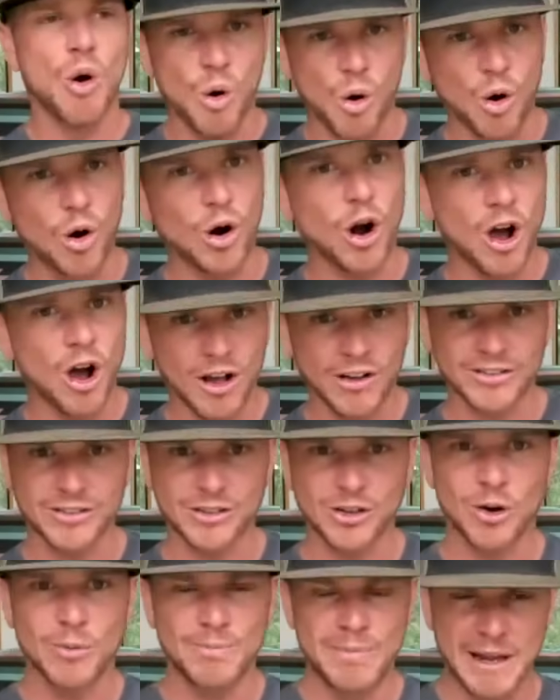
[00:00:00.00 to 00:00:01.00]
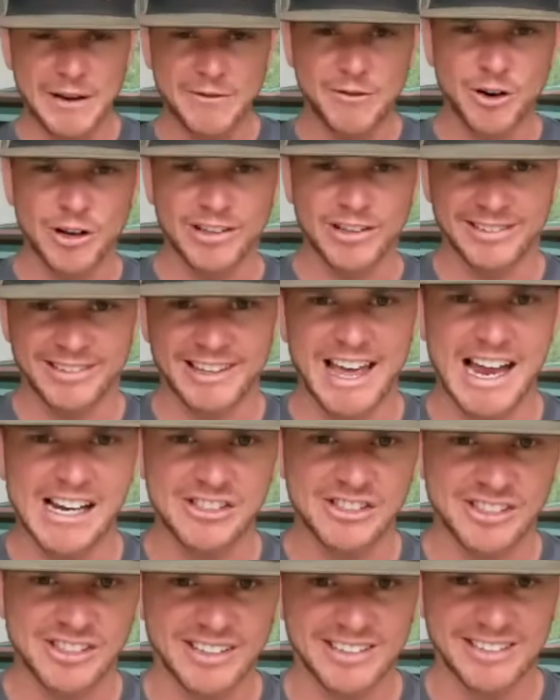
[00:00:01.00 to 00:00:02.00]
or also Bigfoot
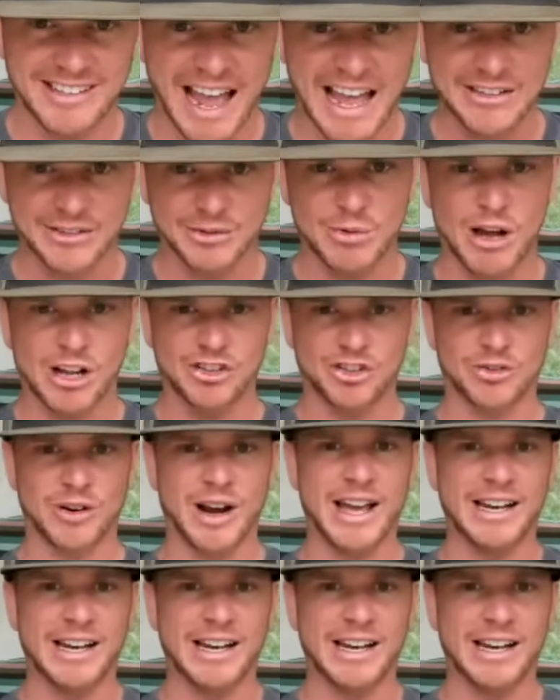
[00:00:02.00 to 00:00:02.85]
slash Sasquatch,